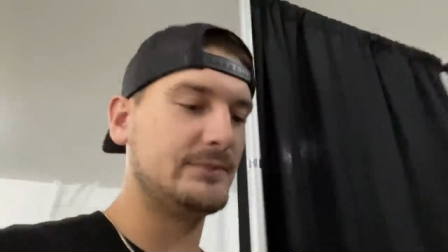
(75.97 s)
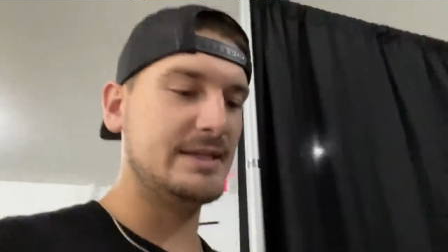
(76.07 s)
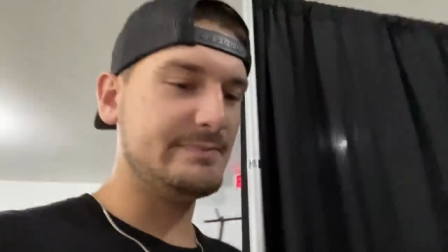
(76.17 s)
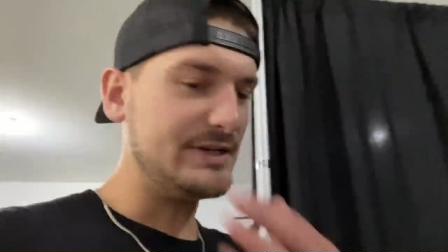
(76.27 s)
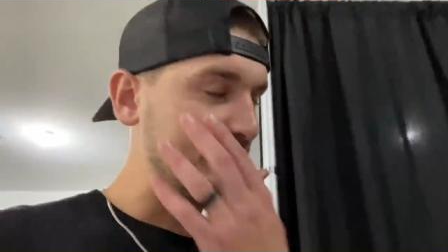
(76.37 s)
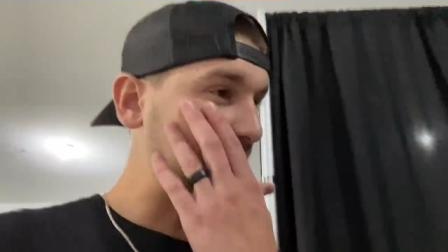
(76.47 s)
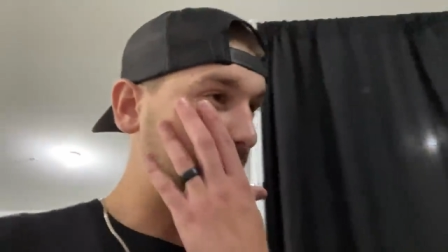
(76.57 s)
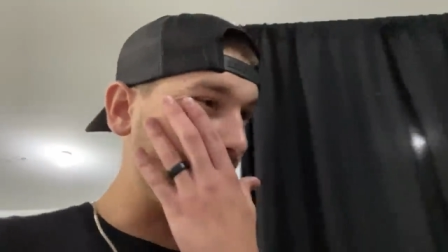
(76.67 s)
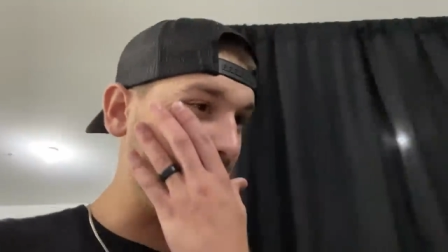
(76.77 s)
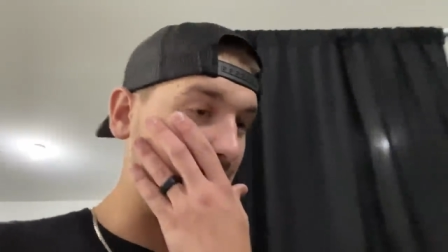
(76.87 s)
as much as I
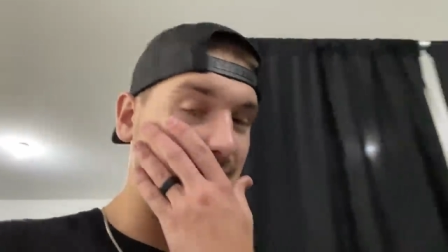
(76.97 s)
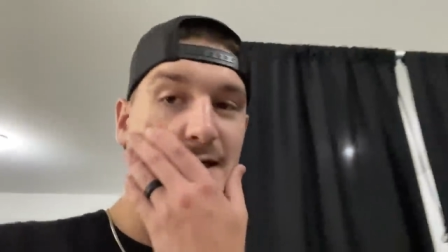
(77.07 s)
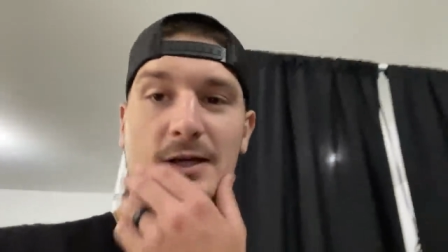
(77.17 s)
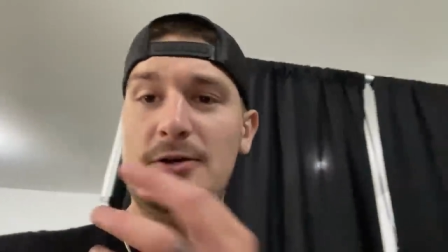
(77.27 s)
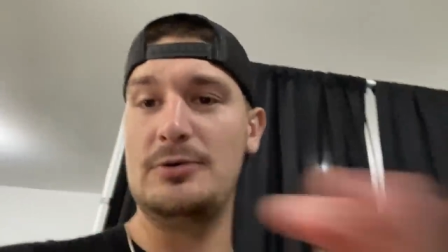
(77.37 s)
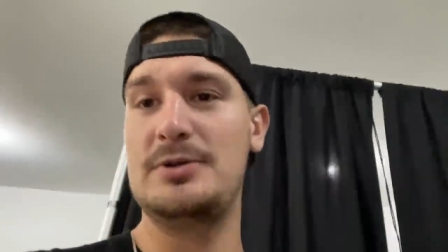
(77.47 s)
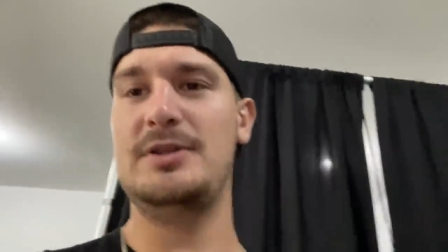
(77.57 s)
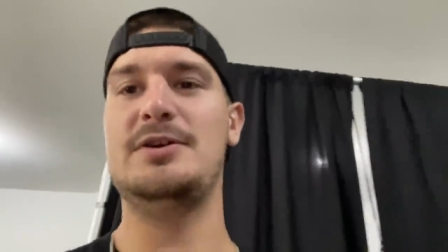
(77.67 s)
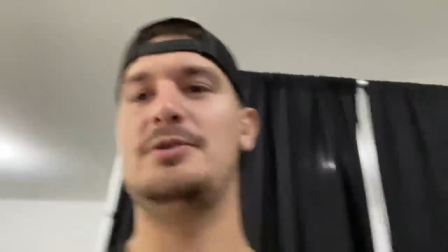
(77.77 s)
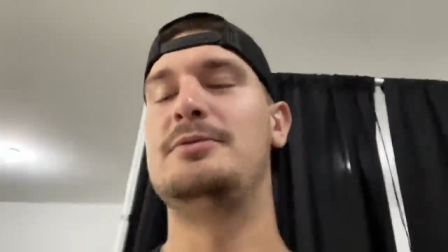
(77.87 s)
want to go,
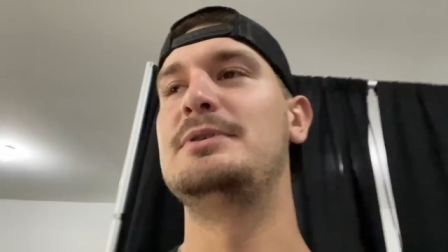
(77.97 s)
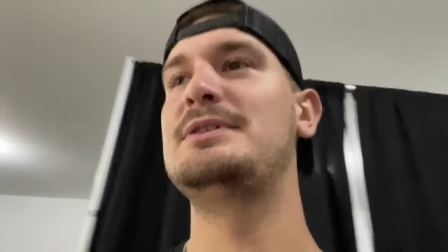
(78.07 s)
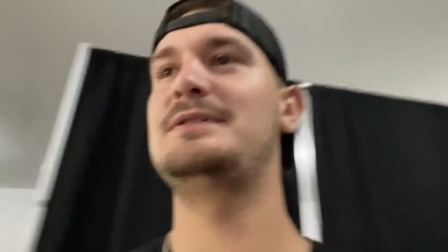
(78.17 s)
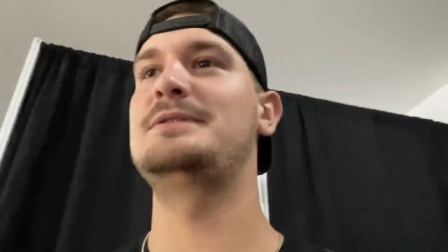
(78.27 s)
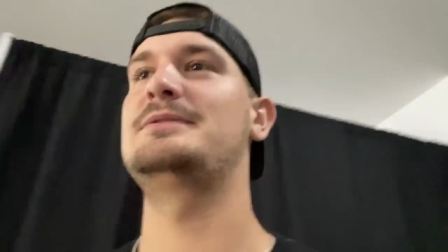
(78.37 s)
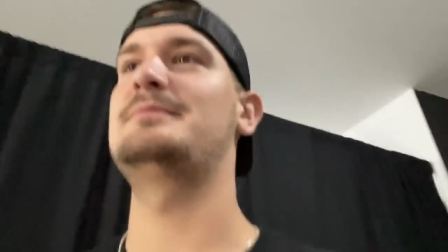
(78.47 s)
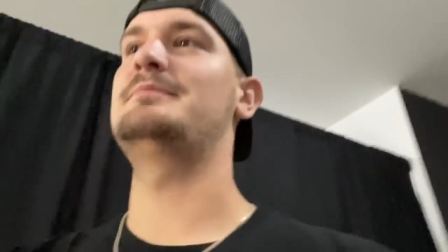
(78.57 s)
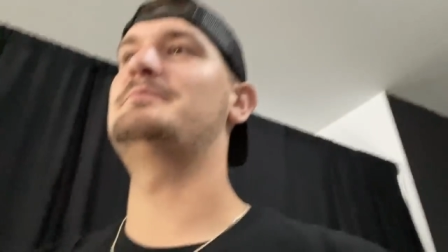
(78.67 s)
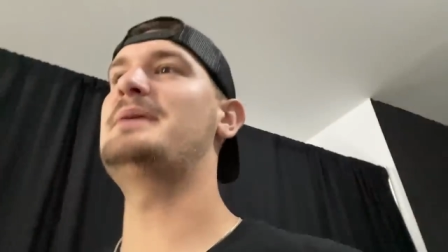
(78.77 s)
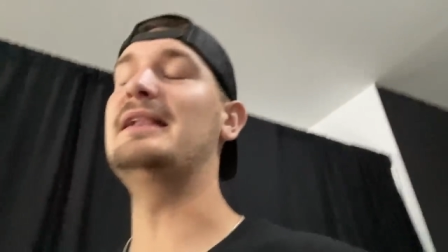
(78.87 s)
you know,
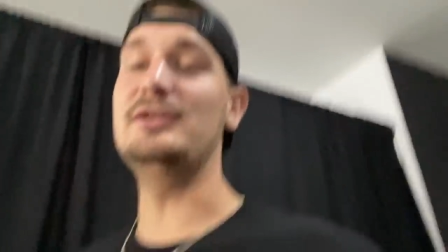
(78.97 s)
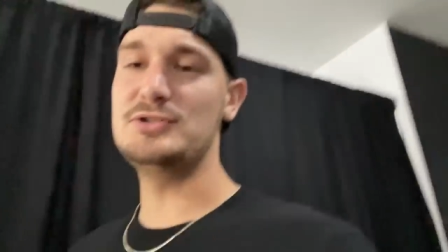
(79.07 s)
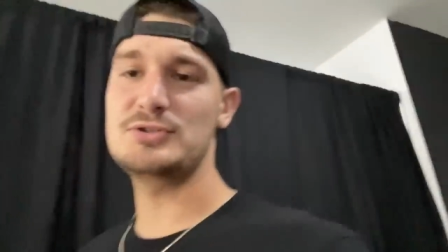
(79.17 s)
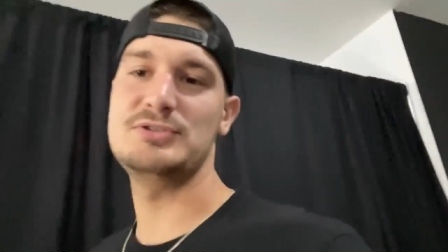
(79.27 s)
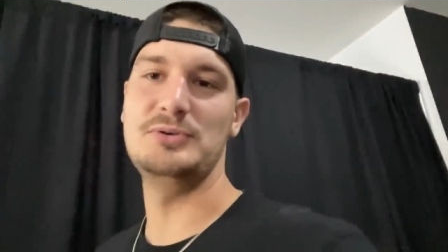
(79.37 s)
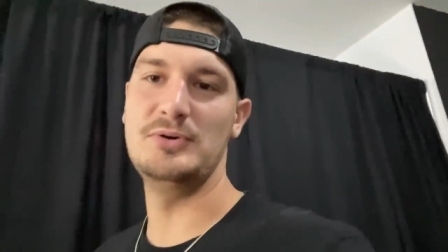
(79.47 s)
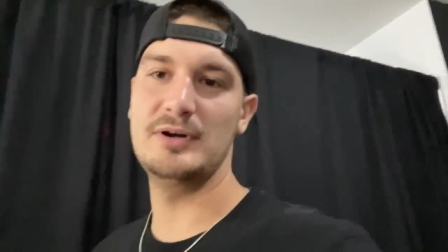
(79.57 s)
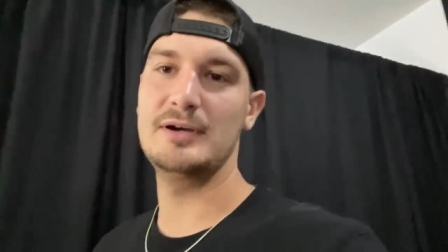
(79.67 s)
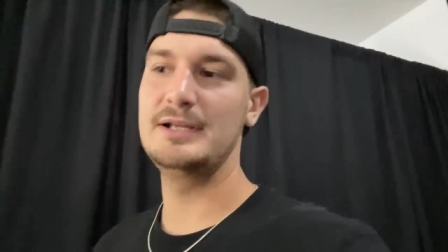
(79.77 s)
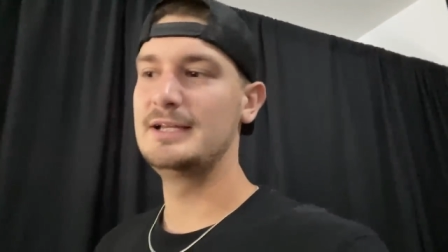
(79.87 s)
pillage a
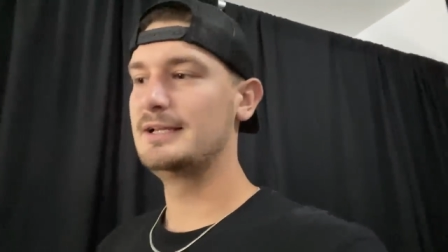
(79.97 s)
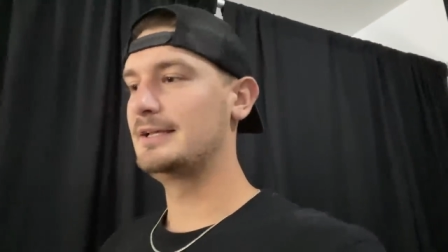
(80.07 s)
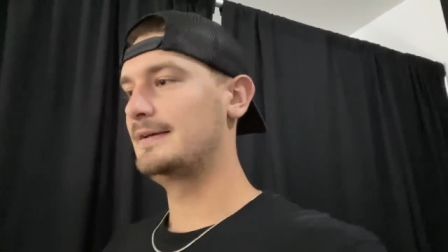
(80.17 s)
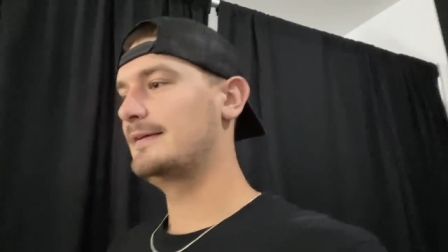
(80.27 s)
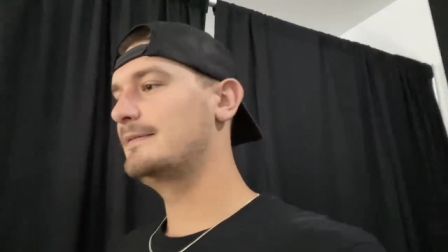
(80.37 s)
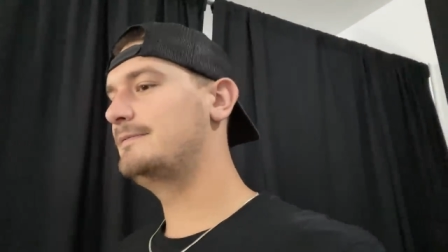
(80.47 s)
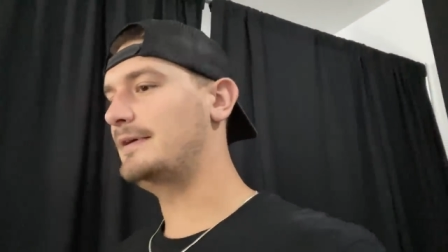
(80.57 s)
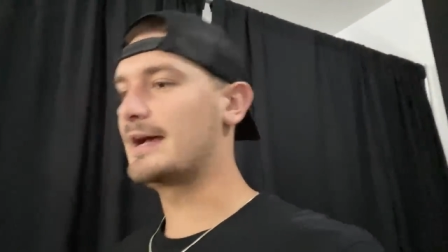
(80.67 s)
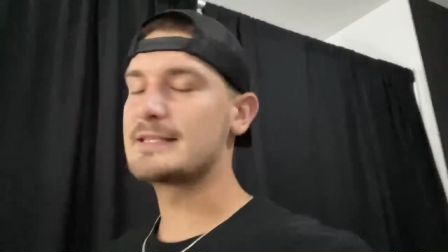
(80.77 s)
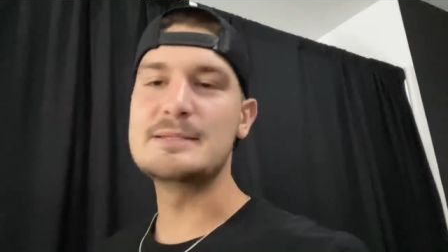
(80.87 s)
store,
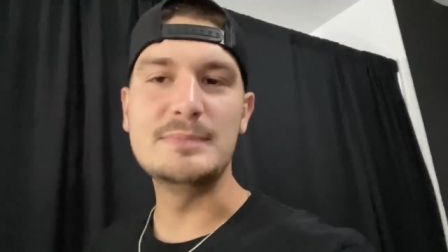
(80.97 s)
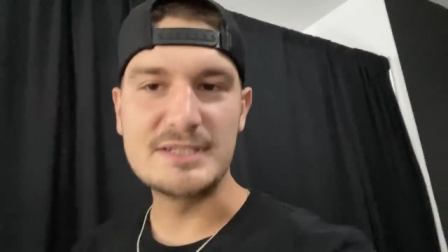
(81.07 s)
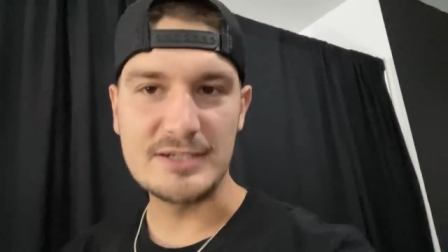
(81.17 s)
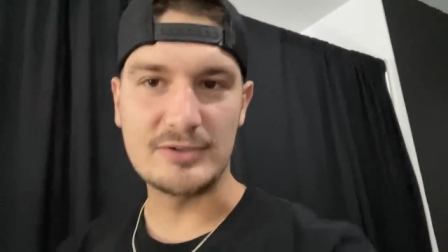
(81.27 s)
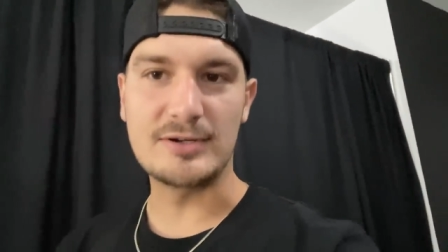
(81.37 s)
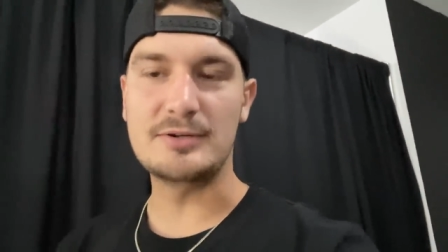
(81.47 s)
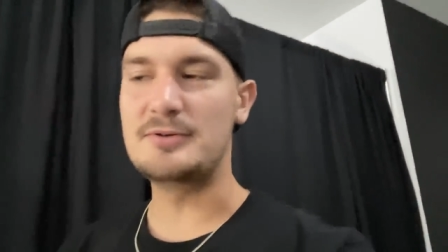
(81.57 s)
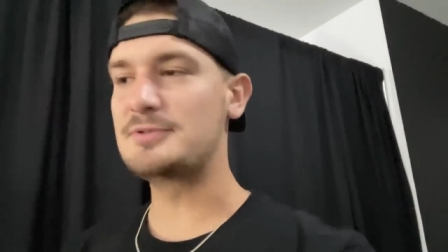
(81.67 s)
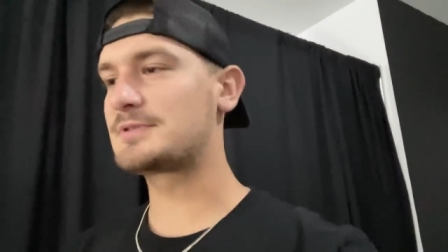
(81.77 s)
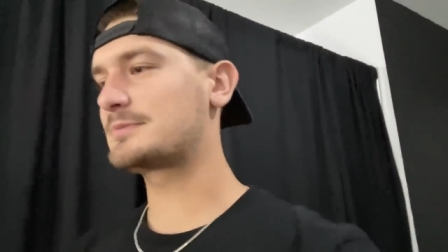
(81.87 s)
find some
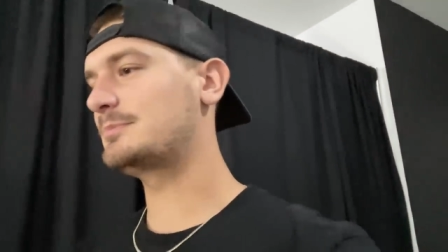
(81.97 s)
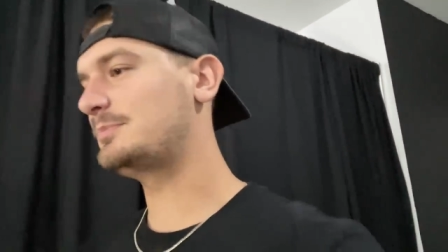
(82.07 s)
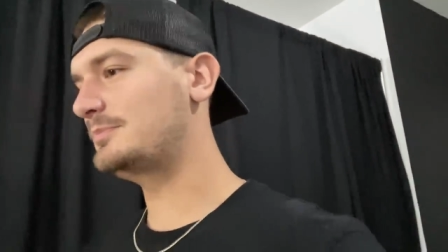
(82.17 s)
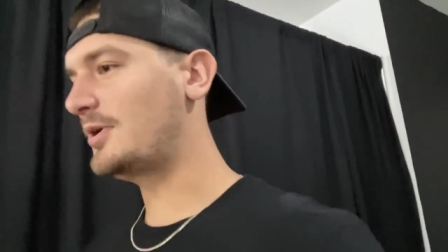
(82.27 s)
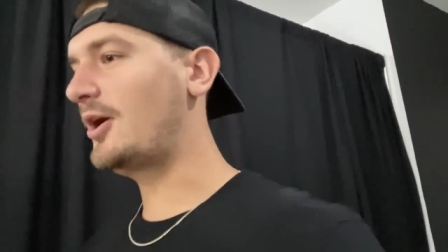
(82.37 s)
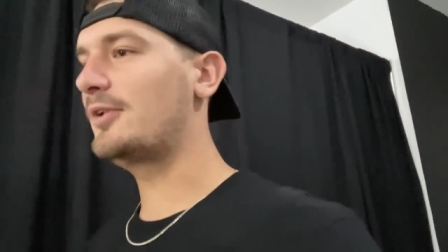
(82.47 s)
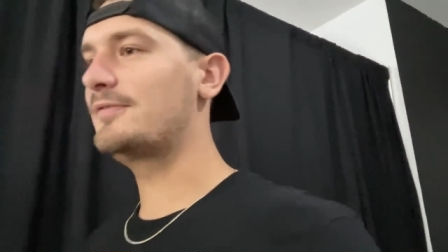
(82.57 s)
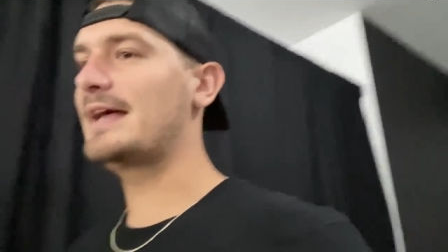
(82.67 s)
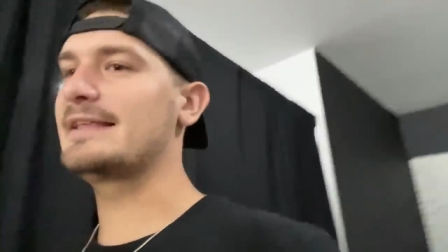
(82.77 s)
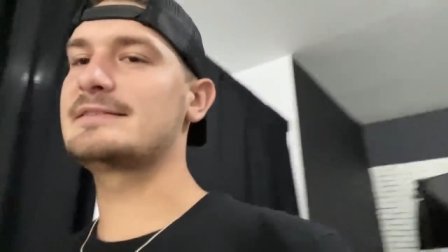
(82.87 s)
materials, all
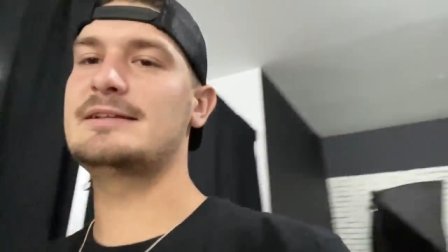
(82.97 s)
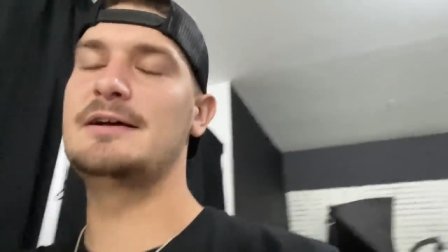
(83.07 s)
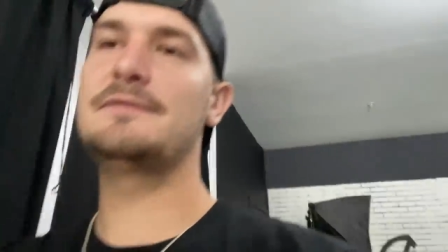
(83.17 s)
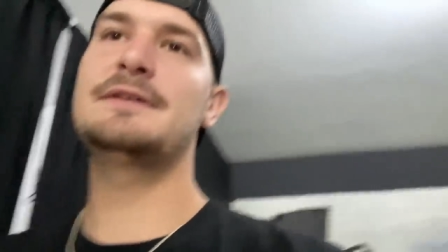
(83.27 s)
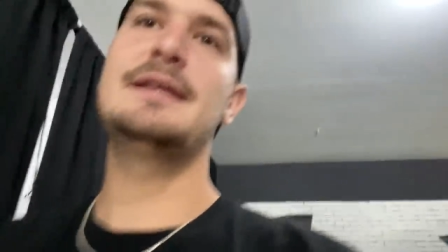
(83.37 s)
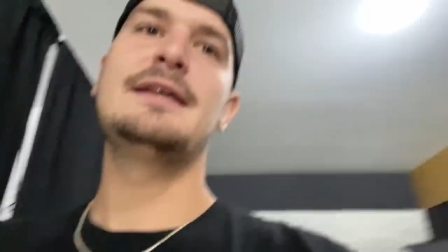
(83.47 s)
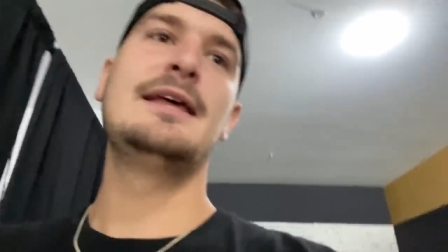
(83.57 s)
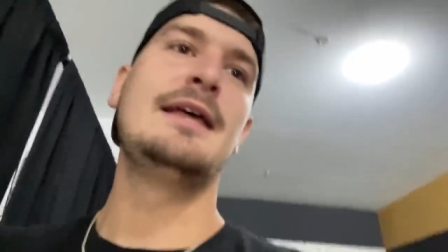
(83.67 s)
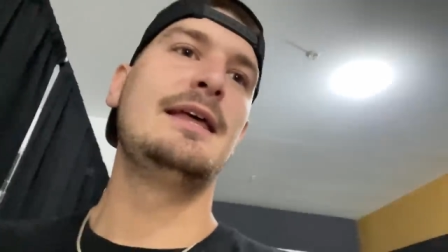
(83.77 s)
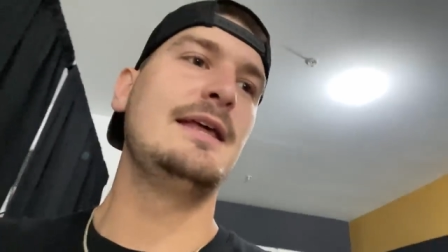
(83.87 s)
of that stuff.
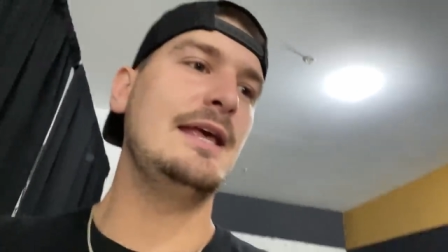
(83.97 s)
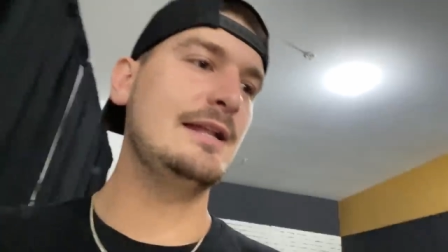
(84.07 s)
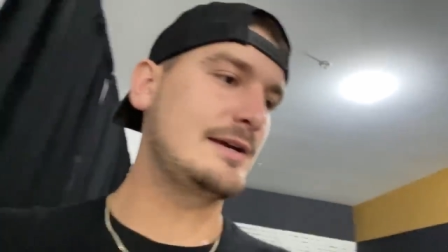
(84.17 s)
It